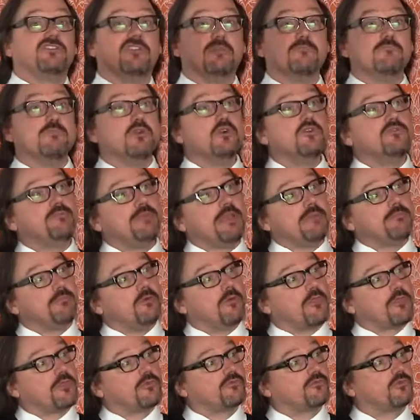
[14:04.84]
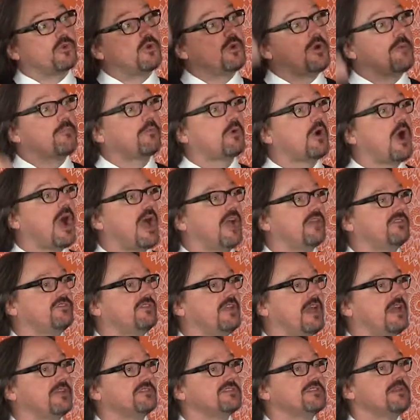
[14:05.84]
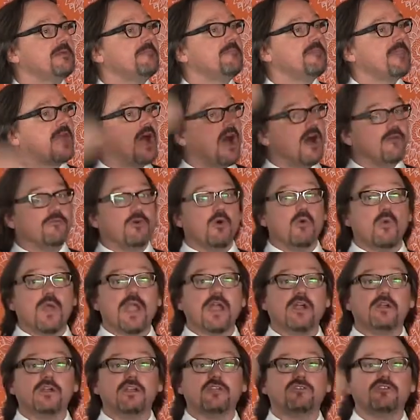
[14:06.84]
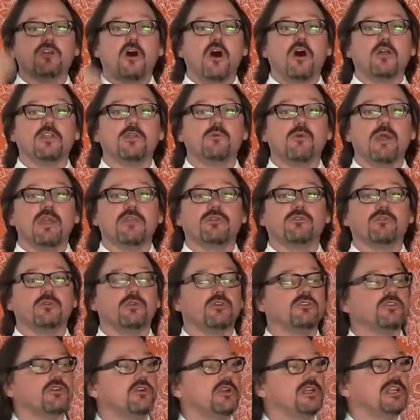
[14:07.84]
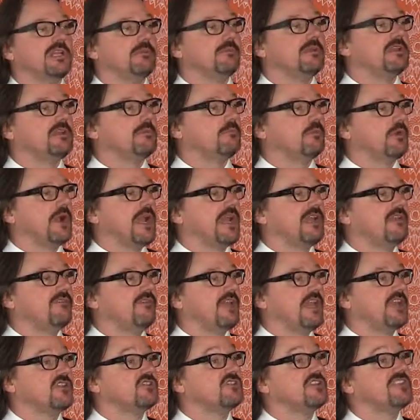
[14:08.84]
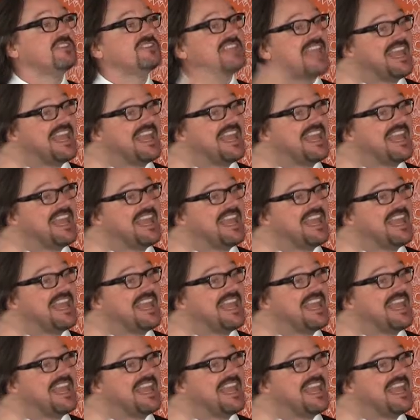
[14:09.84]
to move people through a process of awareness all the way through to turning them into brand evangelists.